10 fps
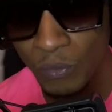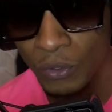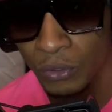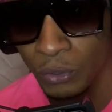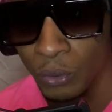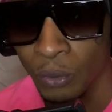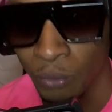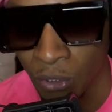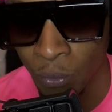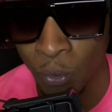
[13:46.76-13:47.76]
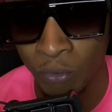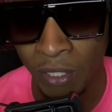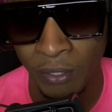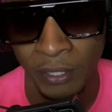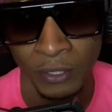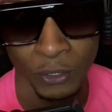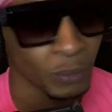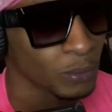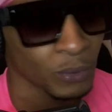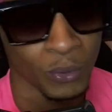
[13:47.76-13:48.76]
There are really wolves out here. There are
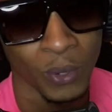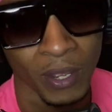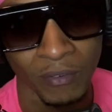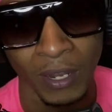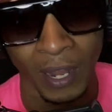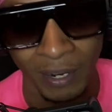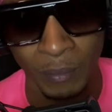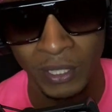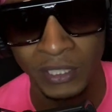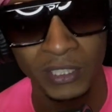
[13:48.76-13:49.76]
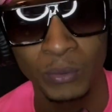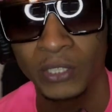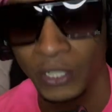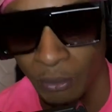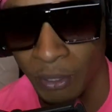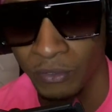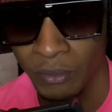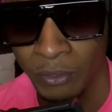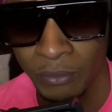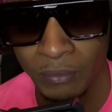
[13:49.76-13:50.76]
people who have a lot of money and still will take your money from
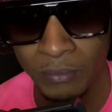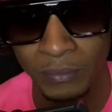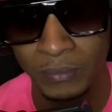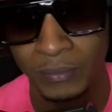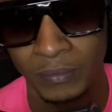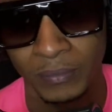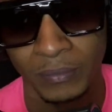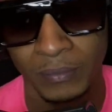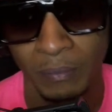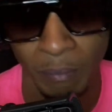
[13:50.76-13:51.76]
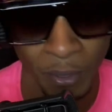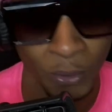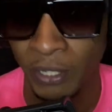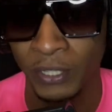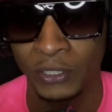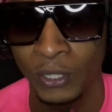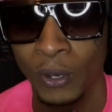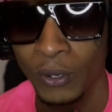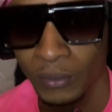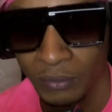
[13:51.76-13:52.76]
you. Billionaires and
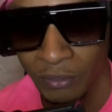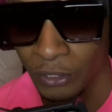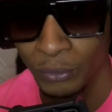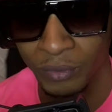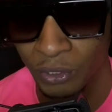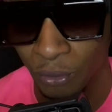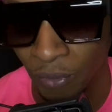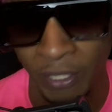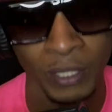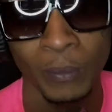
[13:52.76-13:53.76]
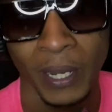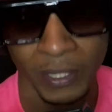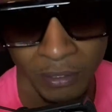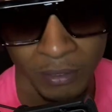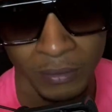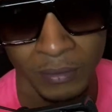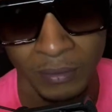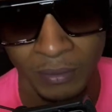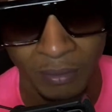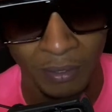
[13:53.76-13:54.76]
all. Still running your pockets.
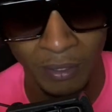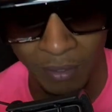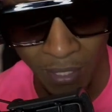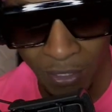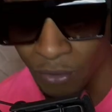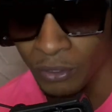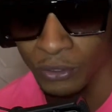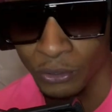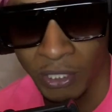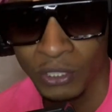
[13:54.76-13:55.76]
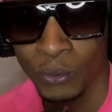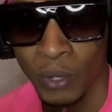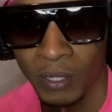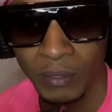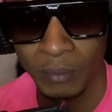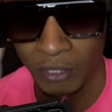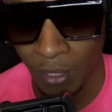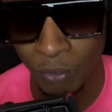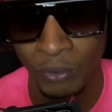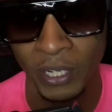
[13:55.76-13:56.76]
Not the traditional way, but they
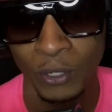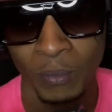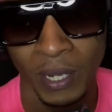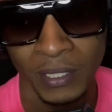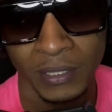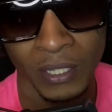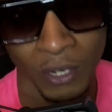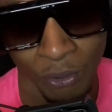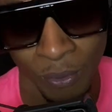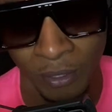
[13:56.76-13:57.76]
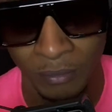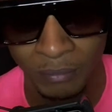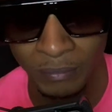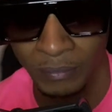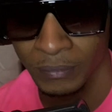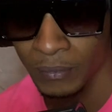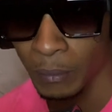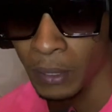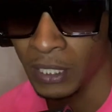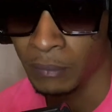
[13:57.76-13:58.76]
will run in your pockets another way.
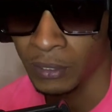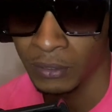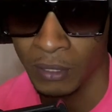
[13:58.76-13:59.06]
Believe me.